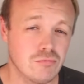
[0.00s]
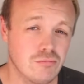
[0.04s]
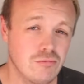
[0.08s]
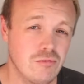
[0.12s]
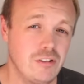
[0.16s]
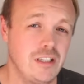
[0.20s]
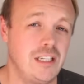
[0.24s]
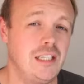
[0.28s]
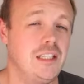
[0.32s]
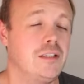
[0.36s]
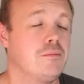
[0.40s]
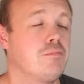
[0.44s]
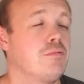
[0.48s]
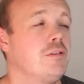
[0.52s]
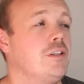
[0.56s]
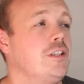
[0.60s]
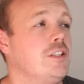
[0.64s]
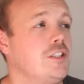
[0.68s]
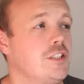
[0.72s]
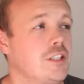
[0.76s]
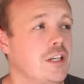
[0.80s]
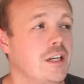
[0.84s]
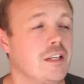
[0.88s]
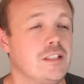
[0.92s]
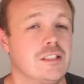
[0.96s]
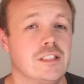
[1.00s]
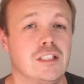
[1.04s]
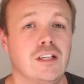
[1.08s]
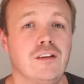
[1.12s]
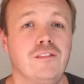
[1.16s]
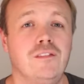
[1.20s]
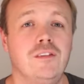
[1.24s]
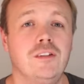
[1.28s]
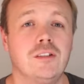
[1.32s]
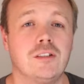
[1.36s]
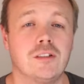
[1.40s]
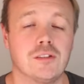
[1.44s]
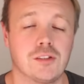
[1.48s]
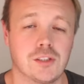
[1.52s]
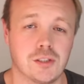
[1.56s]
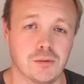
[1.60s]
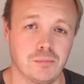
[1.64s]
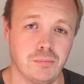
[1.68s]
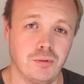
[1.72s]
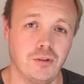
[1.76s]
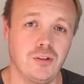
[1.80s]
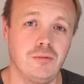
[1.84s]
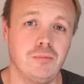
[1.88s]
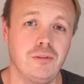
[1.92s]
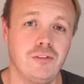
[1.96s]
really appreciate it if you could
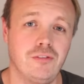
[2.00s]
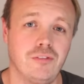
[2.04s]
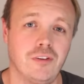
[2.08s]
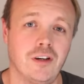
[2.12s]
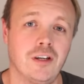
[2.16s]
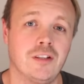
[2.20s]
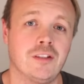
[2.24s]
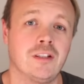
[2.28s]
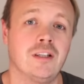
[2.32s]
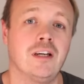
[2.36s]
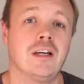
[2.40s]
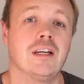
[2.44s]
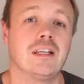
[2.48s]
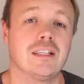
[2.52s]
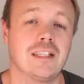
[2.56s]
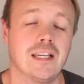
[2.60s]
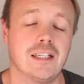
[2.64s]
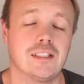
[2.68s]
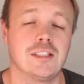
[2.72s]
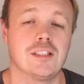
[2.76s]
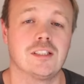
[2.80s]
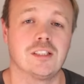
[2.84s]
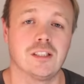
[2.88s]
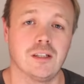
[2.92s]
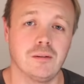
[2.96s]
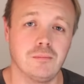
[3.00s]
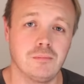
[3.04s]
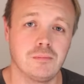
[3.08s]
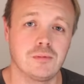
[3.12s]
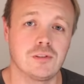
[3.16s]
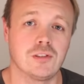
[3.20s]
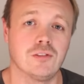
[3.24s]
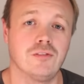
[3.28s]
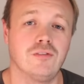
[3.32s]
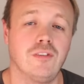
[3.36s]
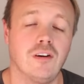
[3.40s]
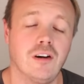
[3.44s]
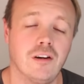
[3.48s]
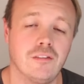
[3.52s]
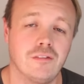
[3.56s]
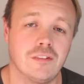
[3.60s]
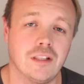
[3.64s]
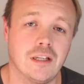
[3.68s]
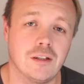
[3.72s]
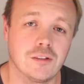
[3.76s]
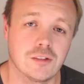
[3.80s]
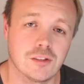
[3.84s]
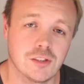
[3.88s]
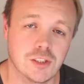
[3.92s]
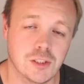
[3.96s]
support me further and get us up to
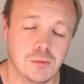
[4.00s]
5,000